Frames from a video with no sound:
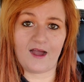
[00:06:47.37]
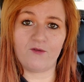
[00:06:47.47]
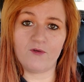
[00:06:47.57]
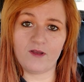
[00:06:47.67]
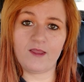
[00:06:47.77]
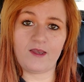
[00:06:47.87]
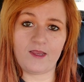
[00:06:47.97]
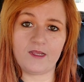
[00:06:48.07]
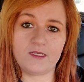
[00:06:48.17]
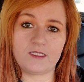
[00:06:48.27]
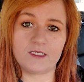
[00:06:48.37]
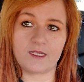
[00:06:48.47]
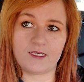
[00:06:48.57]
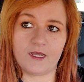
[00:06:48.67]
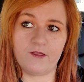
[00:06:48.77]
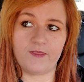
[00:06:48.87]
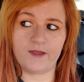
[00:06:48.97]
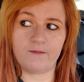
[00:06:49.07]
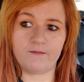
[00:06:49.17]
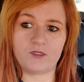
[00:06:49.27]
I really need to tell
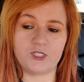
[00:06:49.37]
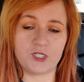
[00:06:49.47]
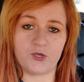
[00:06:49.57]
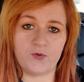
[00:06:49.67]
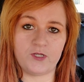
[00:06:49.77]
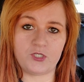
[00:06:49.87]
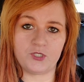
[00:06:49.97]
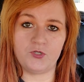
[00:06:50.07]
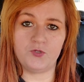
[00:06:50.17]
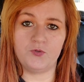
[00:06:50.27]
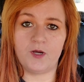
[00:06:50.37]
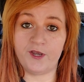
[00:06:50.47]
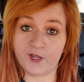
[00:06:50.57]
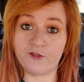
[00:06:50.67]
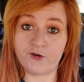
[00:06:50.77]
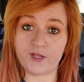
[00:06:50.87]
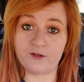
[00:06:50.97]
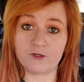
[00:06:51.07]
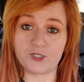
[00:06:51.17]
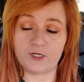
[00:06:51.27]
them to tow it to another
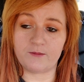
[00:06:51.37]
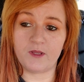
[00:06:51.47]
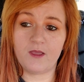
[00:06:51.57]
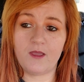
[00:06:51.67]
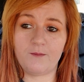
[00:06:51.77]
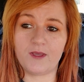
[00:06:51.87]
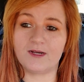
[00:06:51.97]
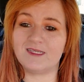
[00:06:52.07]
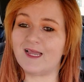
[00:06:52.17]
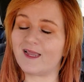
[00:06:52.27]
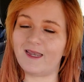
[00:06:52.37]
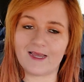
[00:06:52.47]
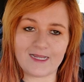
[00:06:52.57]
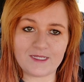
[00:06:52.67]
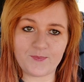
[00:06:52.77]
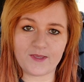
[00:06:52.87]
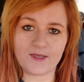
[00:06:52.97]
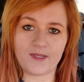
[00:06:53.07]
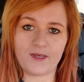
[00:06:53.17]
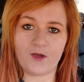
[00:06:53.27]
dealership because I cannot
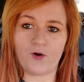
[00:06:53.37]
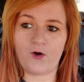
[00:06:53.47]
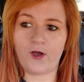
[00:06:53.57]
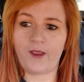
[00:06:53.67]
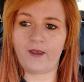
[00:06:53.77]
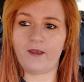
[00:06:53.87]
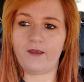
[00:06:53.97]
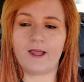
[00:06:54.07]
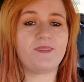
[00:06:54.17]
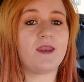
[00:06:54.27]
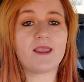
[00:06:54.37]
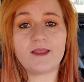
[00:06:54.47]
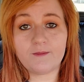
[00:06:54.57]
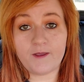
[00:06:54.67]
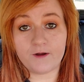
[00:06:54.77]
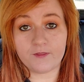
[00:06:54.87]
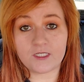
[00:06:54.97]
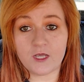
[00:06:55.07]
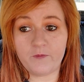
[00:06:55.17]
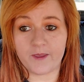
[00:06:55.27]
depend on. Not that I can't depend on the
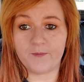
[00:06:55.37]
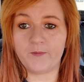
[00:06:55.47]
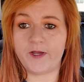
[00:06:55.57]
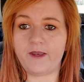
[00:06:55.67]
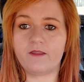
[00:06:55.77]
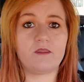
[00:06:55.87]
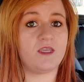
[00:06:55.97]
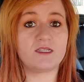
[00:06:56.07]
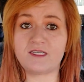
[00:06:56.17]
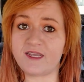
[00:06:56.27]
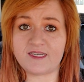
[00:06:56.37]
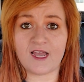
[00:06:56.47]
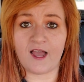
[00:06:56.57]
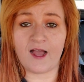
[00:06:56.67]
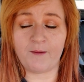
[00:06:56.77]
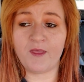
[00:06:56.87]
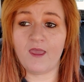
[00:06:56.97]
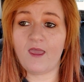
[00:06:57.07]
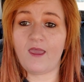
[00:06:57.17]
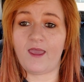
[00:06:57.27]
tow people, but things take time,
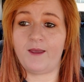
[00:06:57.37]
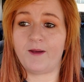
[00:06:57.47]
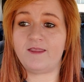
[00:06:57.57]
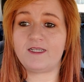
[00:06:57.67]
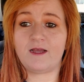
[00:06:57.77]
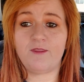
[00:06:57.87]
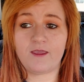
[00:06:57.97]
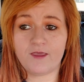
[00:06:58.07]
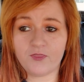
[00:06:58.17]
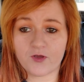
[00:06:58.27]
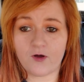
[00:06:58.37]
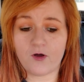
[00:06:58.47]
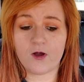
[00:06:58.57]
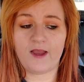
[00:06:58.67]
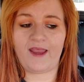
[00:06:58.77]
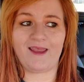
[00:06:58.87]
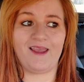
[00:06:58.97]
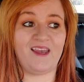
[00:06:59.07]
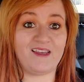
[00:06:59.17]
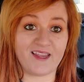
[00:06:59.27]
and by the time they get the car and
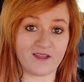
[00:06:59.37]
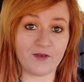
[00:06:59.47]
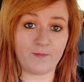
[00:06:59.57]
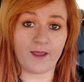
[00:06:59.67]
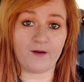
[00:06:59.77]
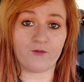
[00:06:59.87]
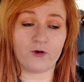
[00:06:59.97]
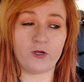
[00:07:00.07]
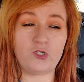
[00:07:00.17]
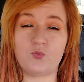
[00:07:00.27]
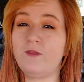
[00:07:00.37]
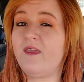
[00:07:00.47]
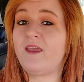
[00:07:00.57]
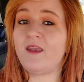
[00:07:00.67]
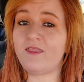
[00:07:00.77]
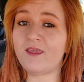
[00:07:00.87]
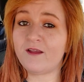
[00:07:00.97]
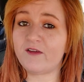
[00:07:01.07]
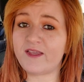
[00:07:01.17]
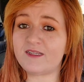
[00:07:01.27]
get it down to Baton Rouge, will they get it
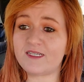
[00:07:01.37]
there in